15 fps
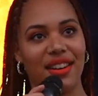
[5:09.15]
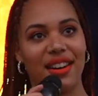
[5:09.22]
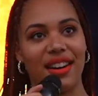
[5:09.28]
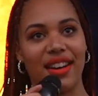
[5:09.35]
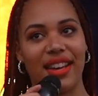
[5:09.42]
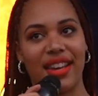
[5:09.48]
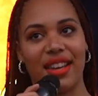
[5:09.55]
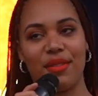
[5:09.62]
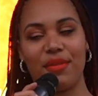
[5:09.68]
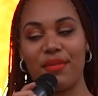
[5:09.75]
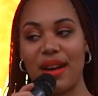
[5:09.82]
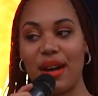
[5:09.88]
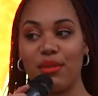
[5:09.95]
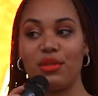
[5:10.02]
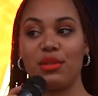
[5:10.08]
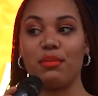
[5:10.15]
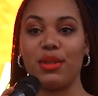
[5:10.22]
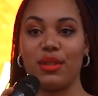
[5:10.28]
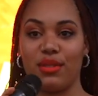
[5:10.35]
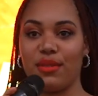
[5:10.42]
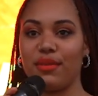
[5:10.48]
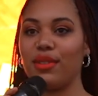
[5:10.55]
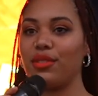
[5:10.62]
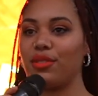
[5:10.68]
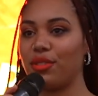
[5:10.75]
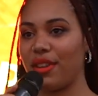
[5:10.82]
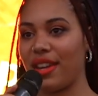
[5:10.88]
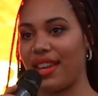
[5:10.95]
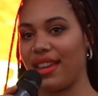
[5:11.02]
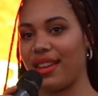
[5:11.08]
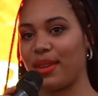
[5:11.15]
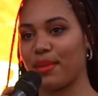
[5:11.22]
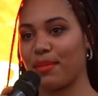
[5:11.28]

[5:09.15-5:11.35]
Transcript: I found a beautiful tree